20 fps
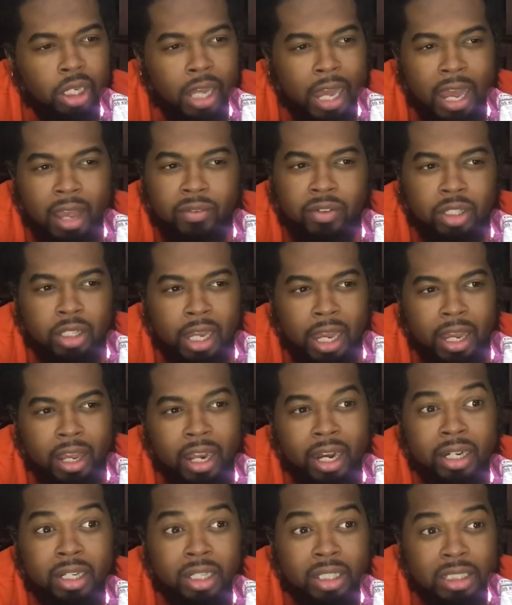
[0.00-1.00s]

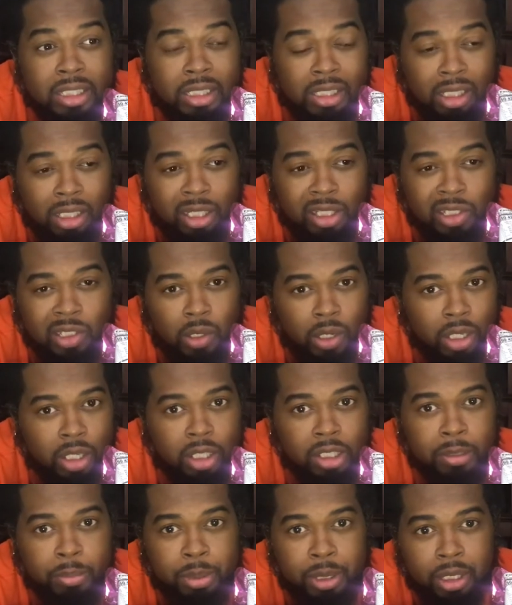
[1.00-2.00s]
I didn't see it, so I didn't
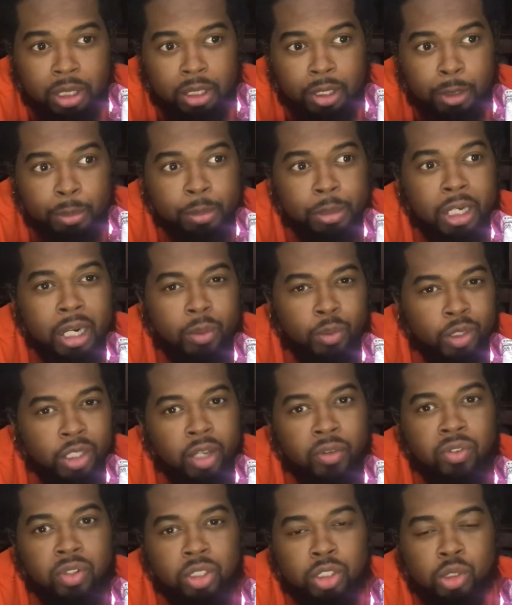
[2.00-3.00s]
get to pick it up, but I will
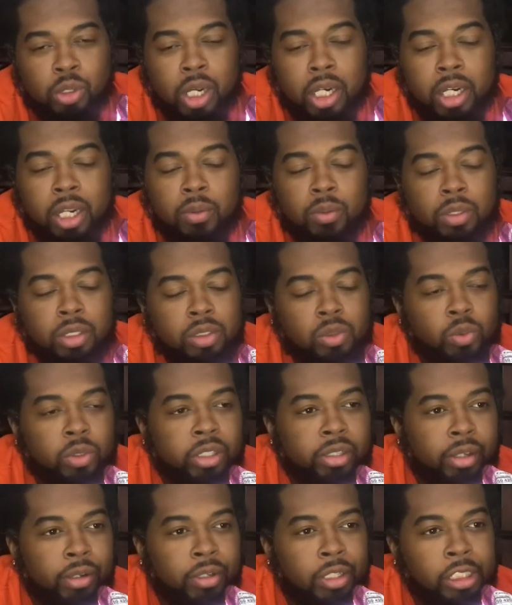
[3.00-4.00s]
definitely try that one as
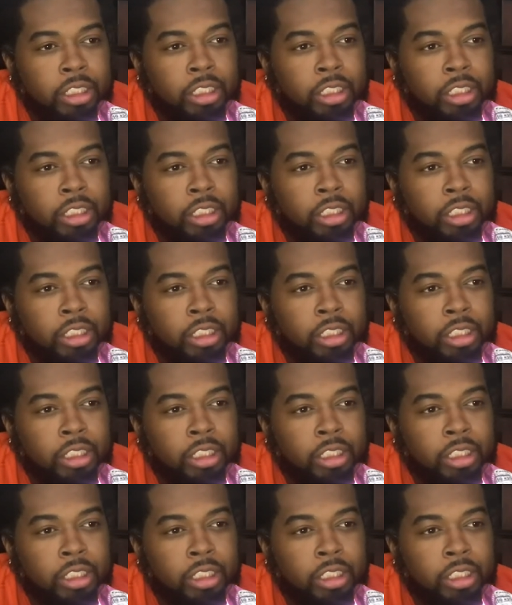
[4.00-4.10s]
well.